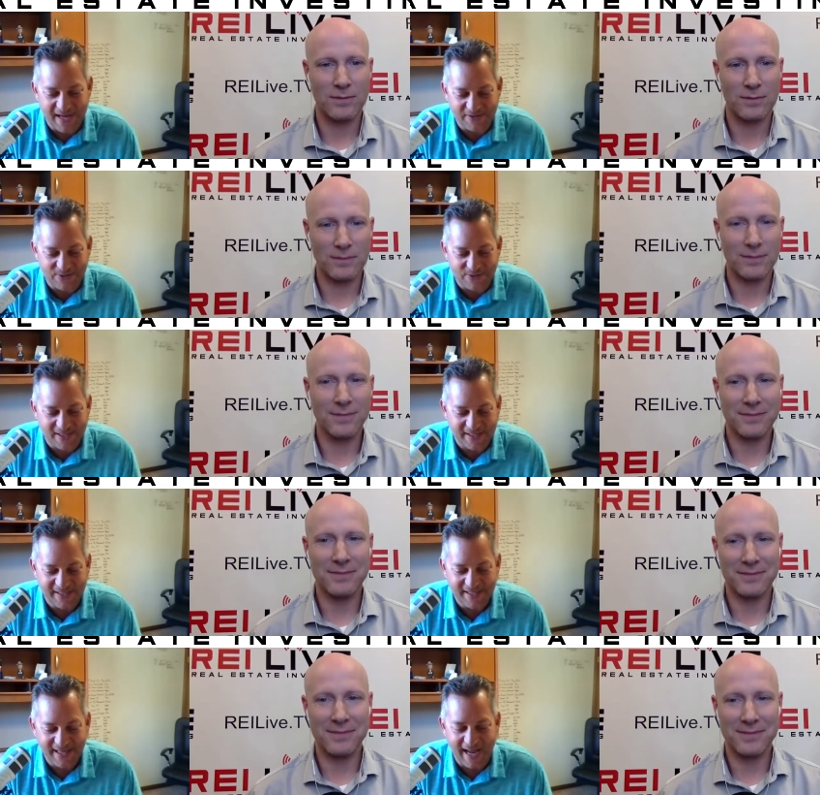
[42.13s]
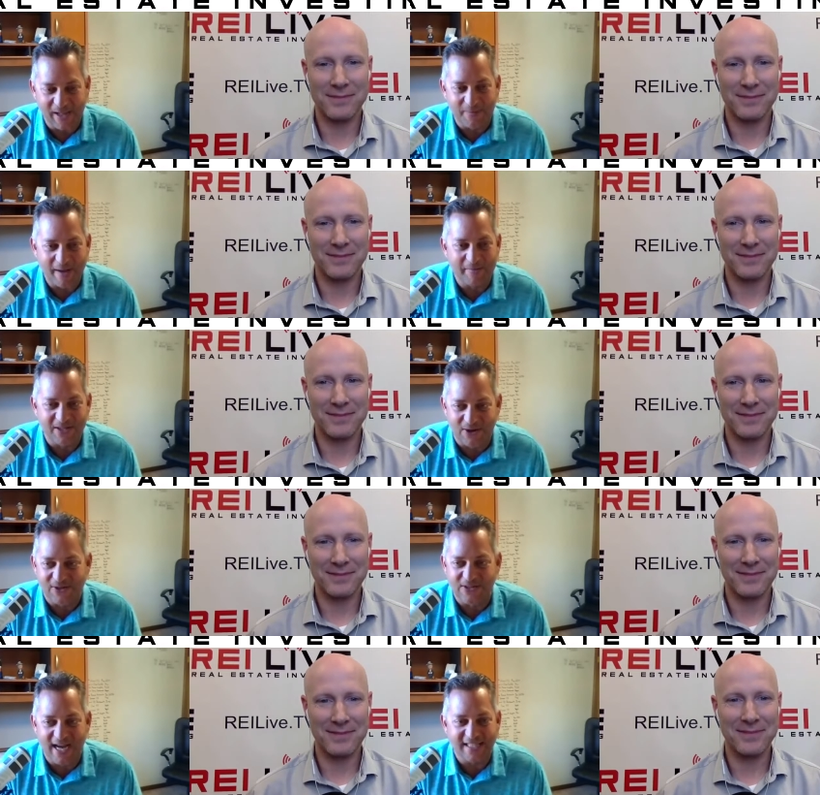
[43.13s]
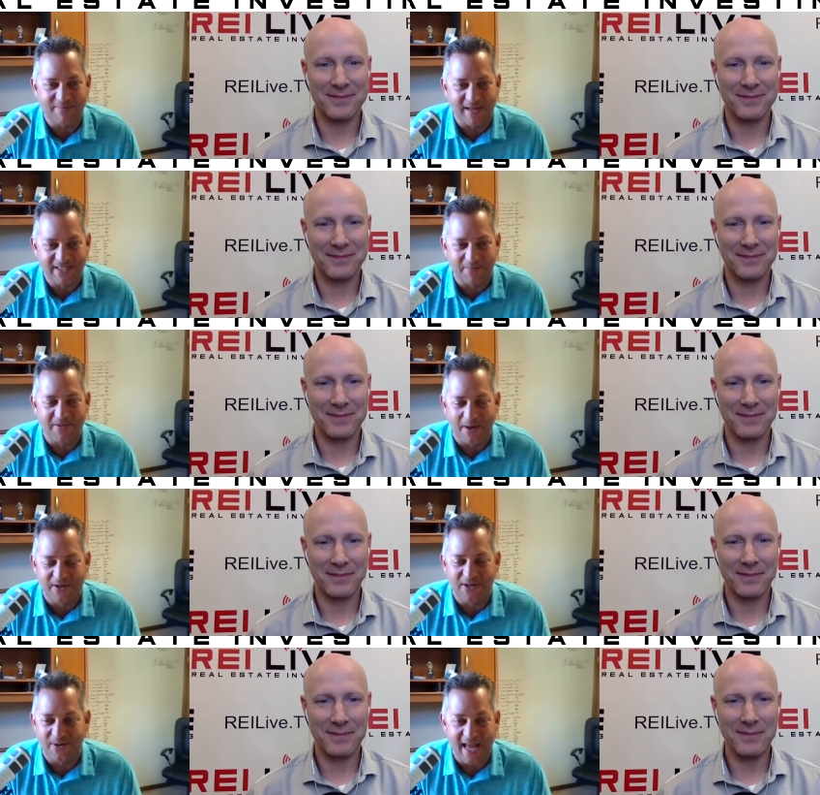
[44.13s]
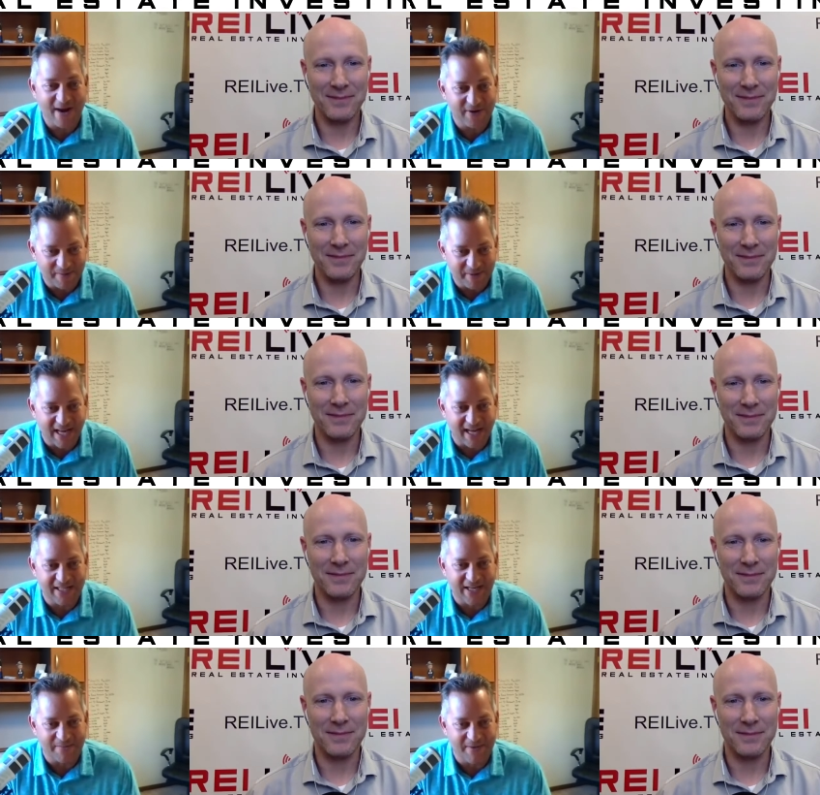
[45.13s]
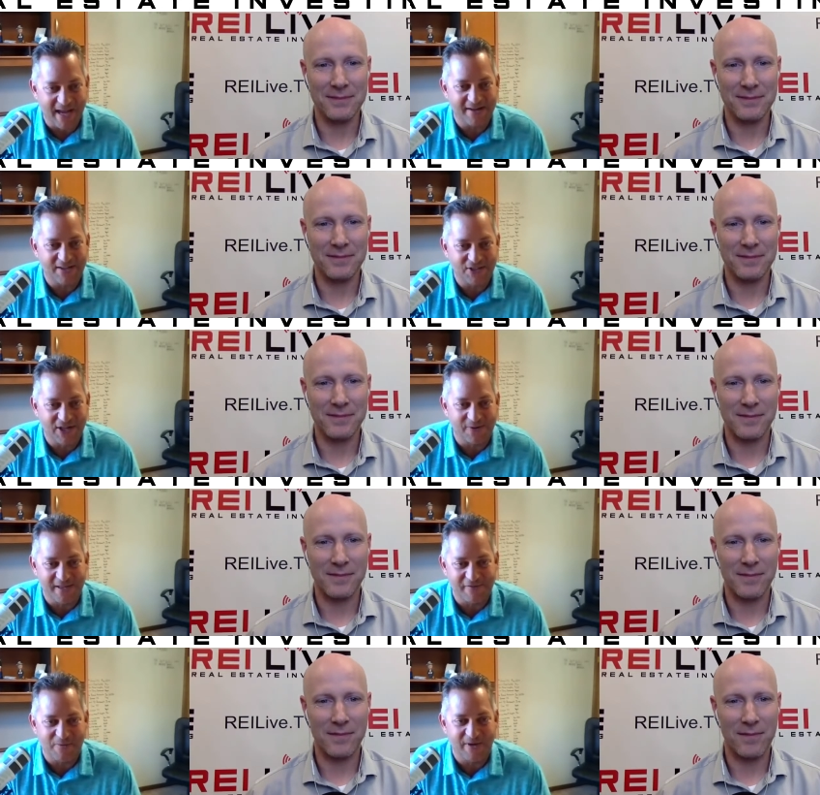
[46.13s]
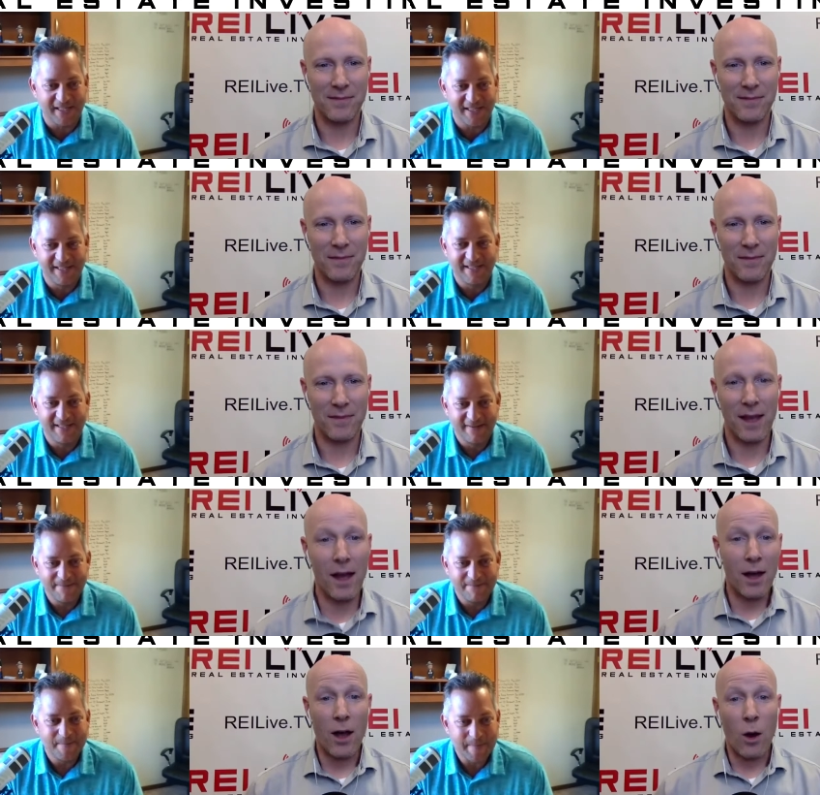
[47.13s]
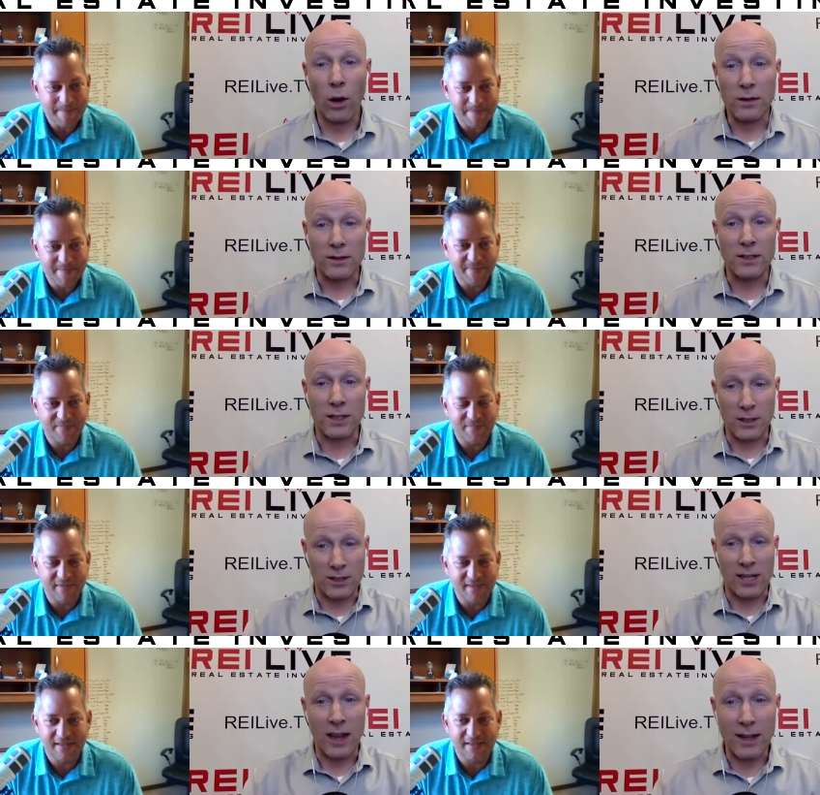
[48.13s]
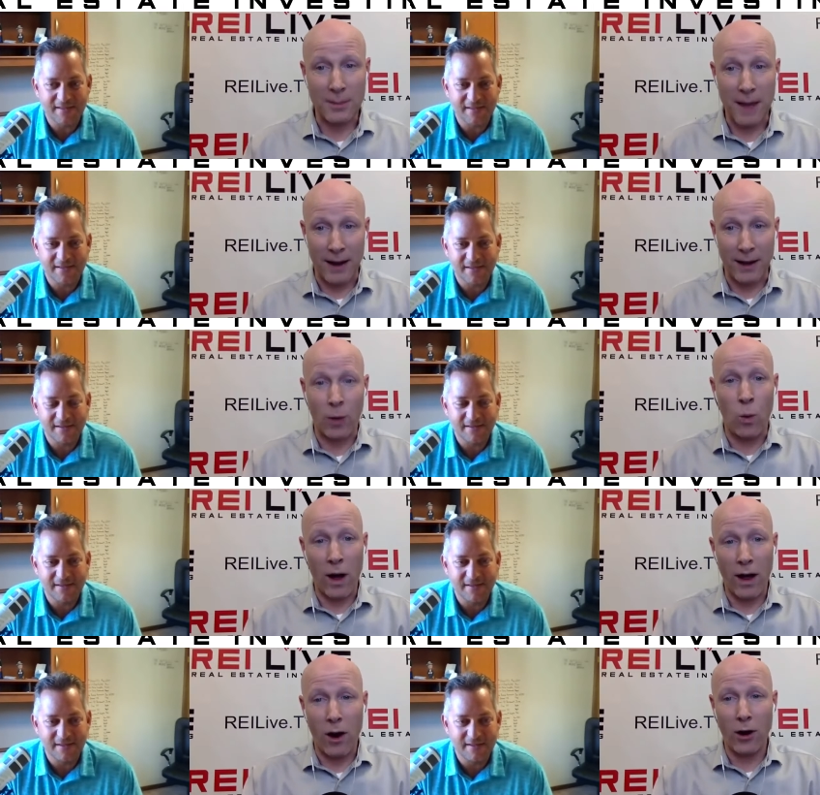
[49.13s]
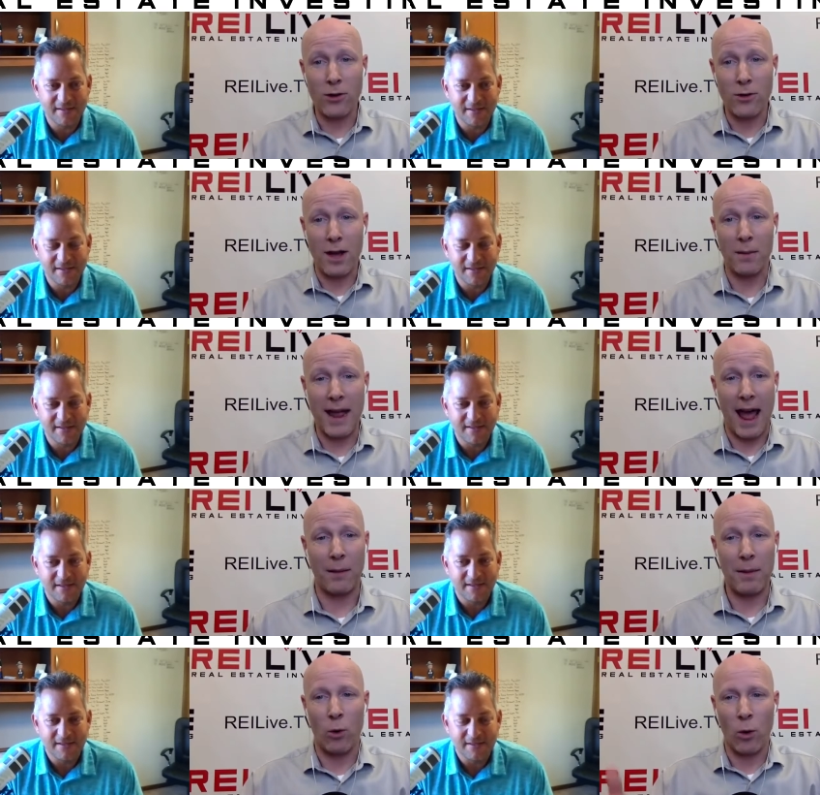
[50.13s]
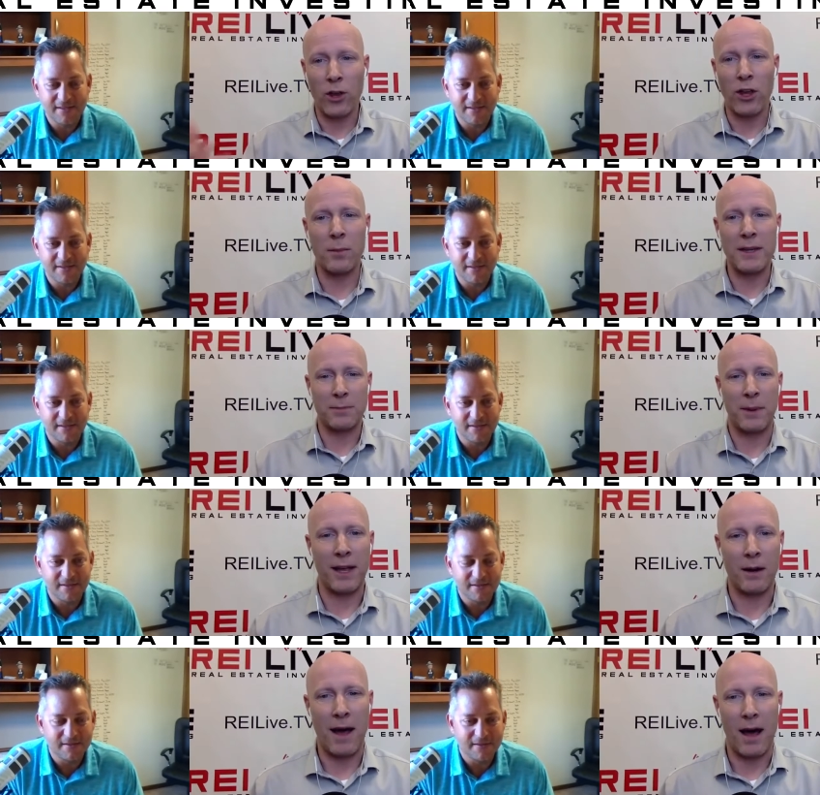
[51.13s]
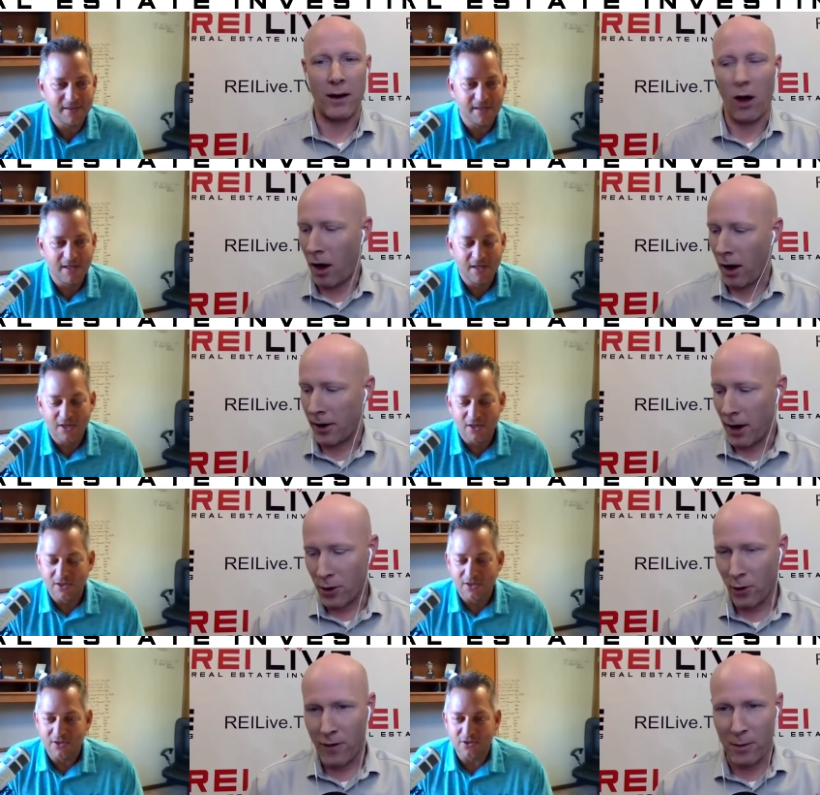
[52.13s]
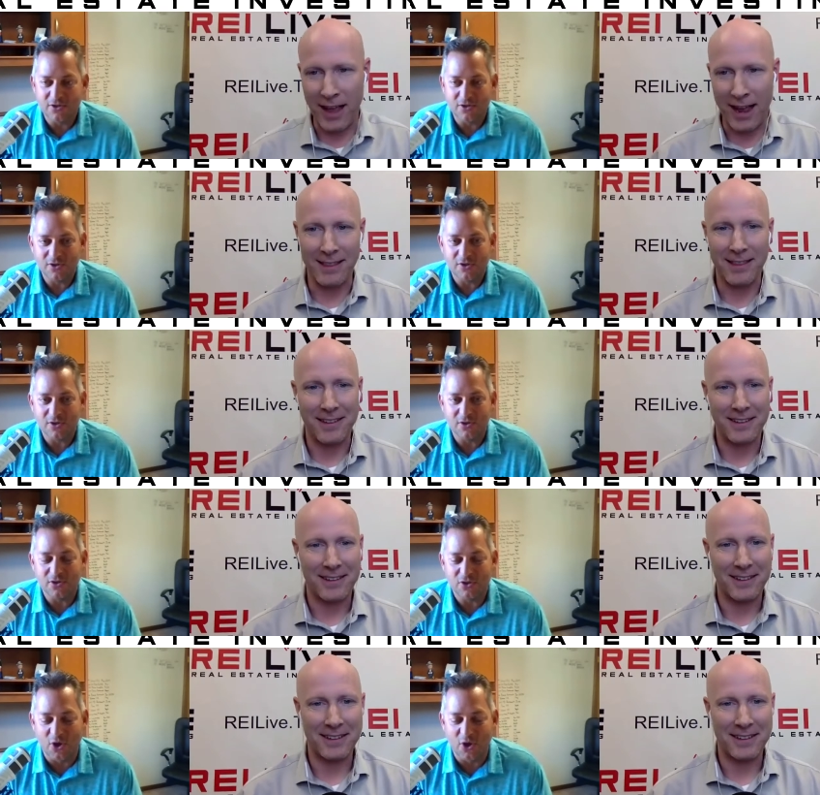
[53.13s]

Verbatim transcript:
Speaker 1: to uh, Alabama to talk to you guys about something that we're doing now, and I'm excited to come down and share with everybody.
Speaker 2: Well, tell us about it. Like, what are you coming to Alabama? What are you going to be speaking about on November the 8th?
Speaker 1: So,